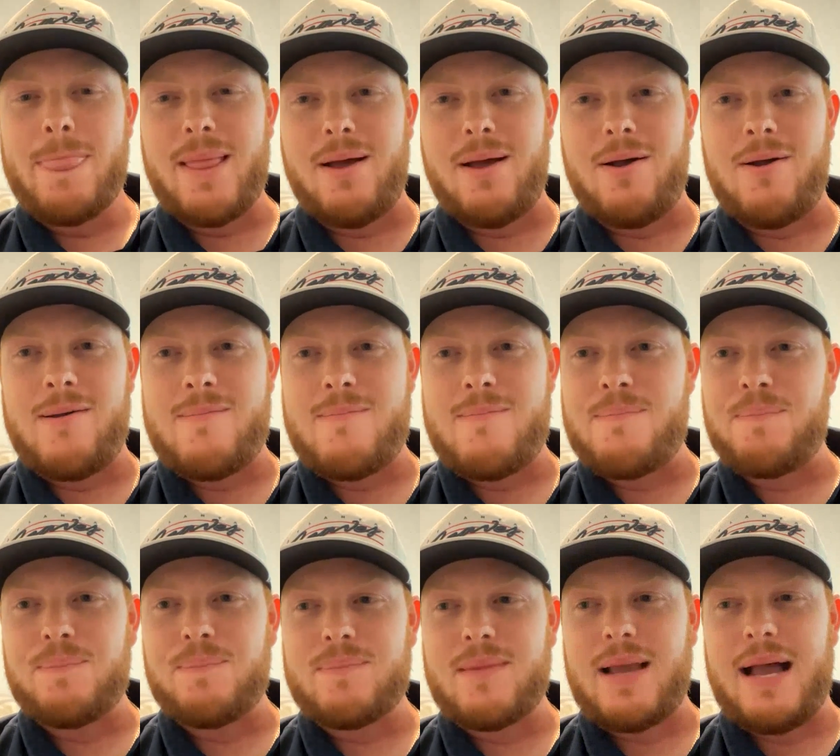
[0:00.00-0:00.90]
Um,
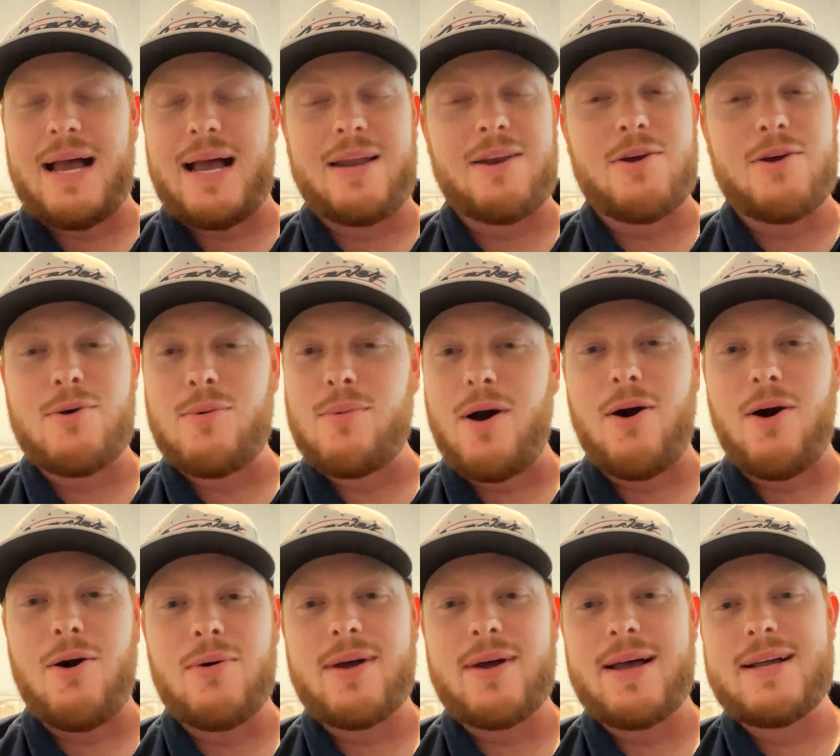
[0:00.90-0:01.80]
I know
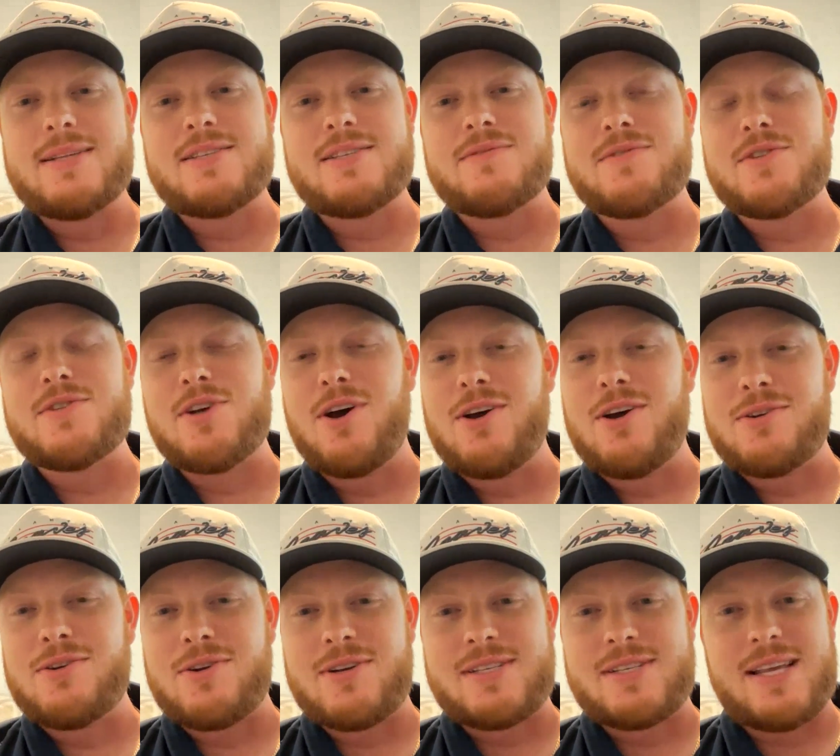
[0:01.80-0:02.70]
all kinds of
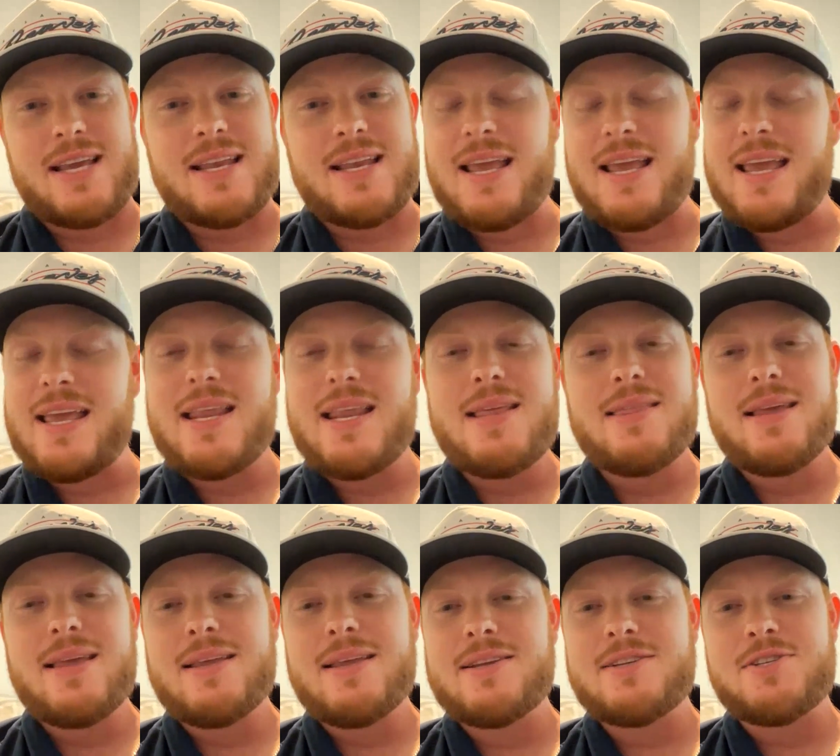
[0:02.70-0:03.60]
genres,
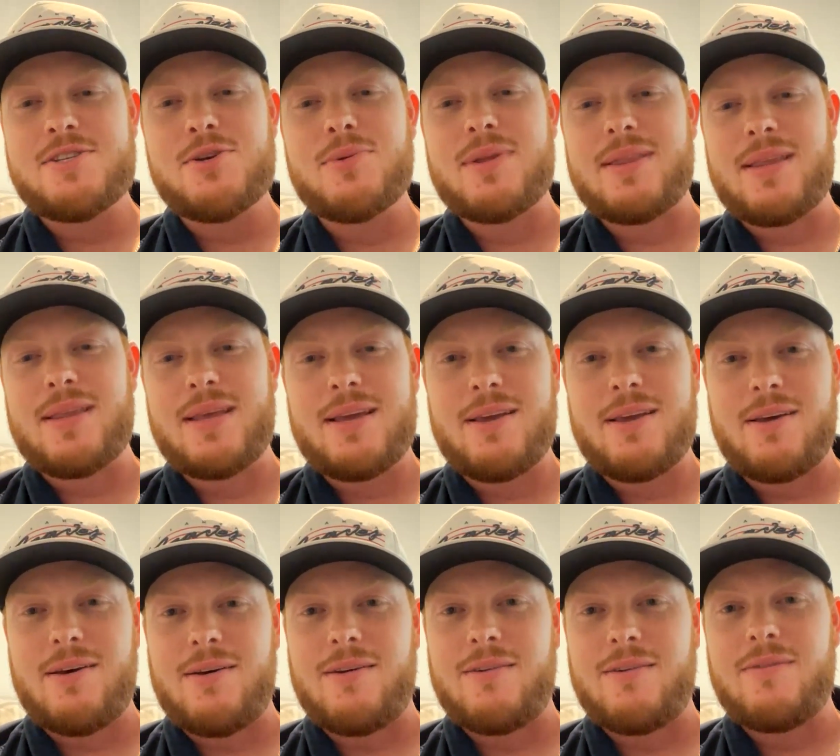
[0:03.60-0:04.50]
anything that you can
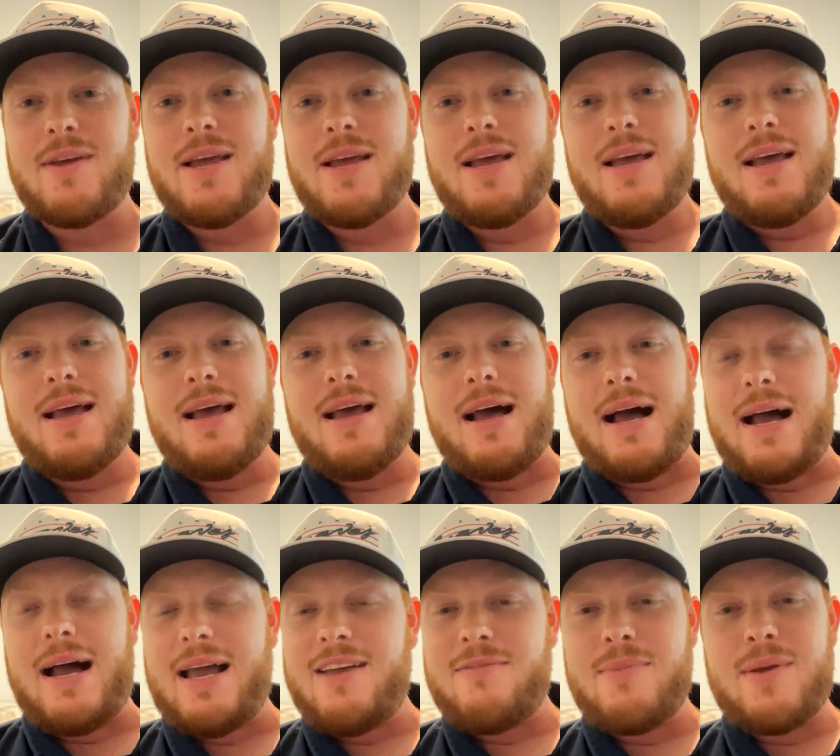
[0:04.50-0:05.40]
think of.
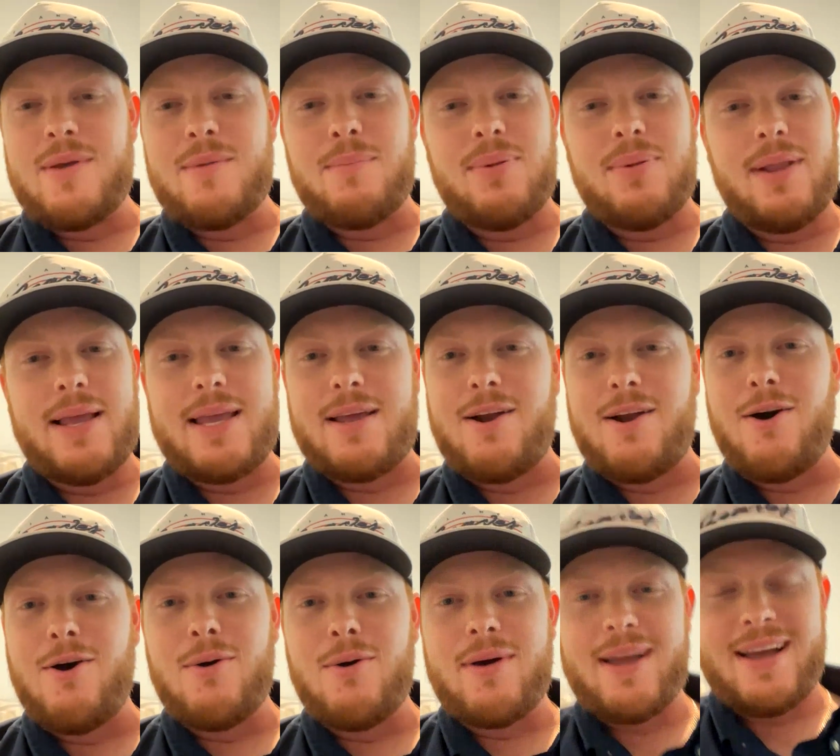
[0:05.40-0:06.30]
I have been playing
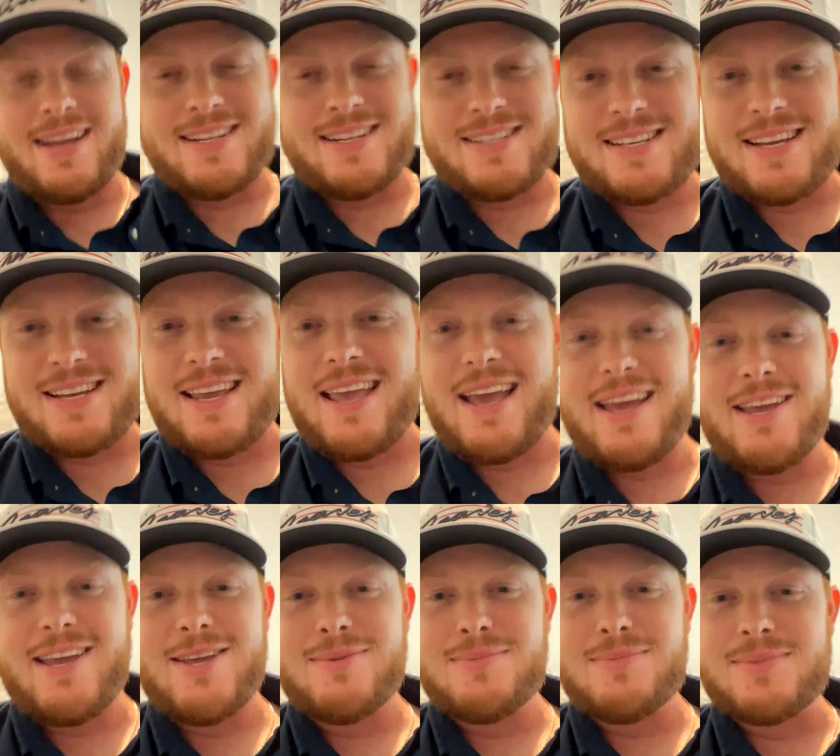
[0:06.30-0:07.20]
all kinds of
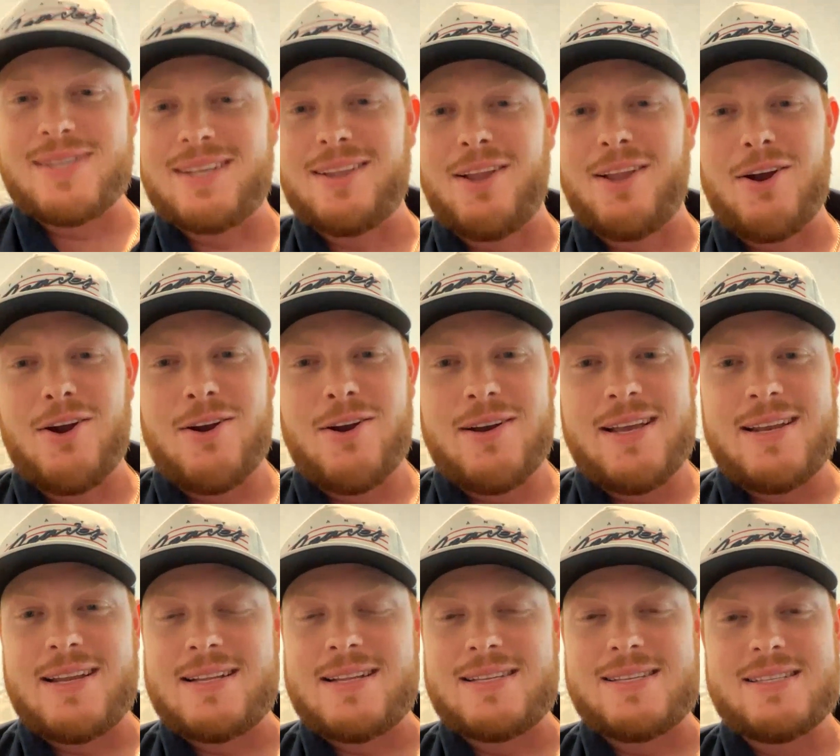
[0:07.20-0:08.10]
games and
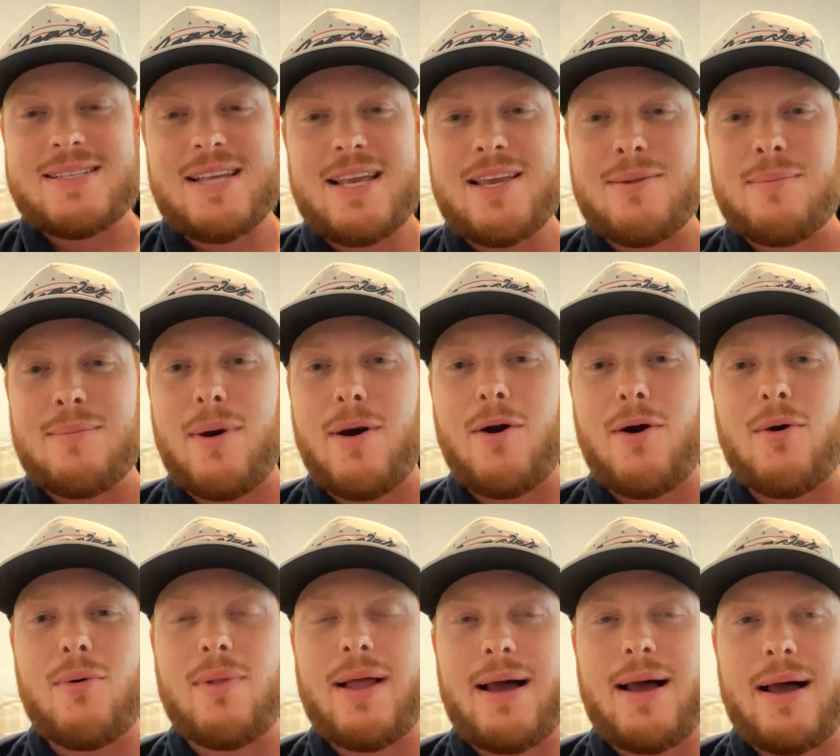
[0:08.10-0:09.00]
learning and singing my
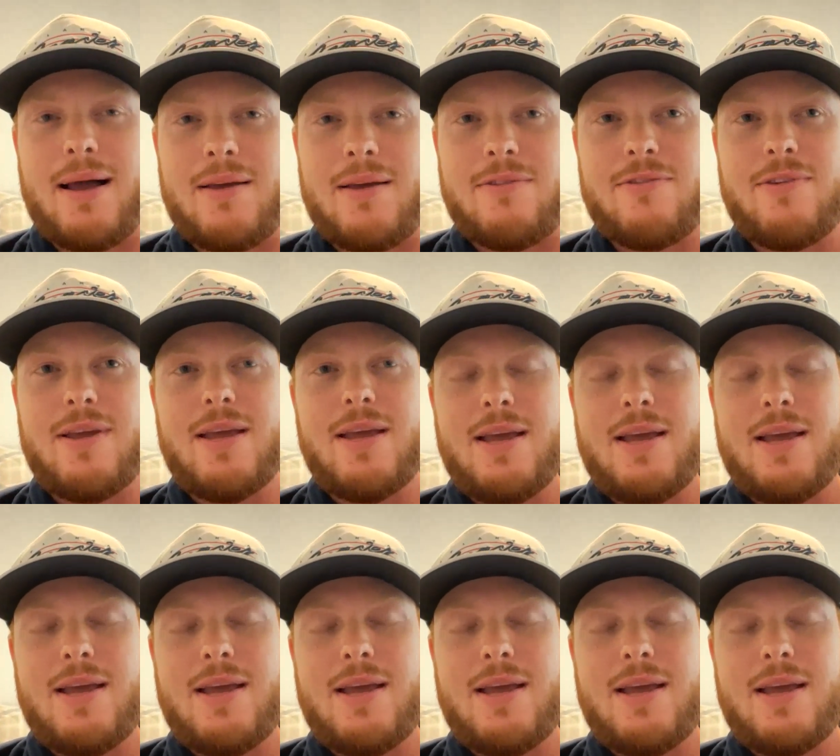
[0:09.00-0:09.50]
whole life.